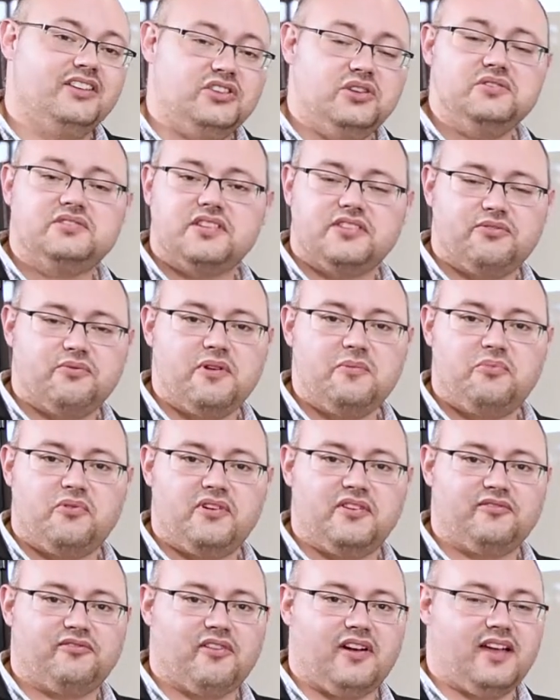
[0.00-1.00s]
Used a
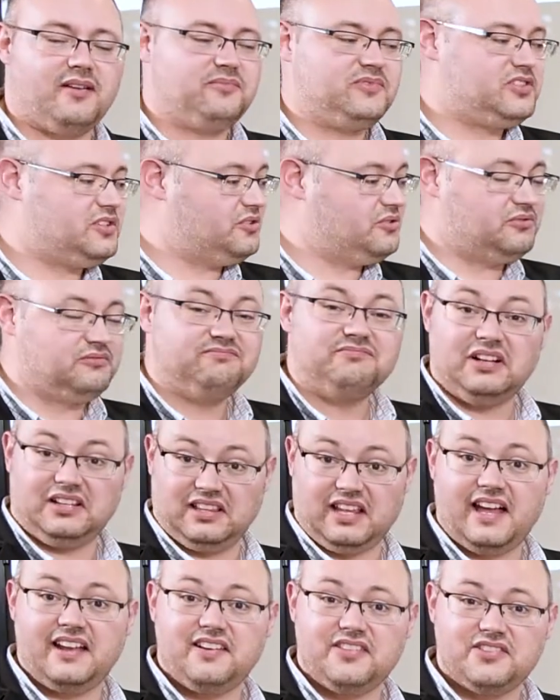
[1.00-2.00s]
three-point frame to
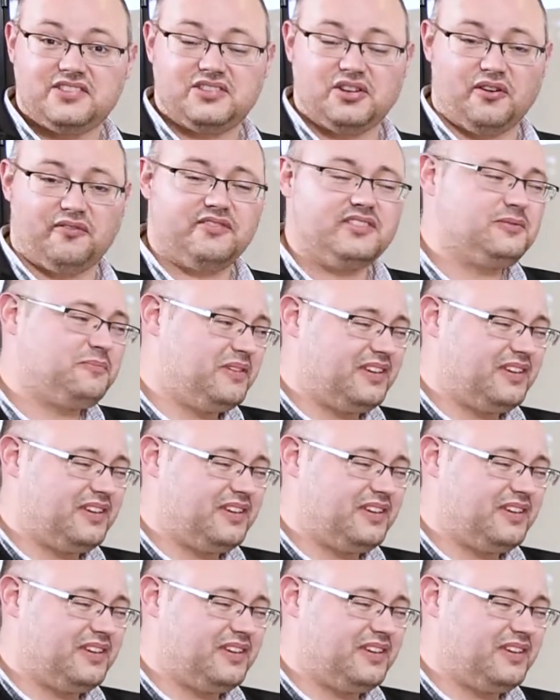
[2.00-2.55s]
align to the surface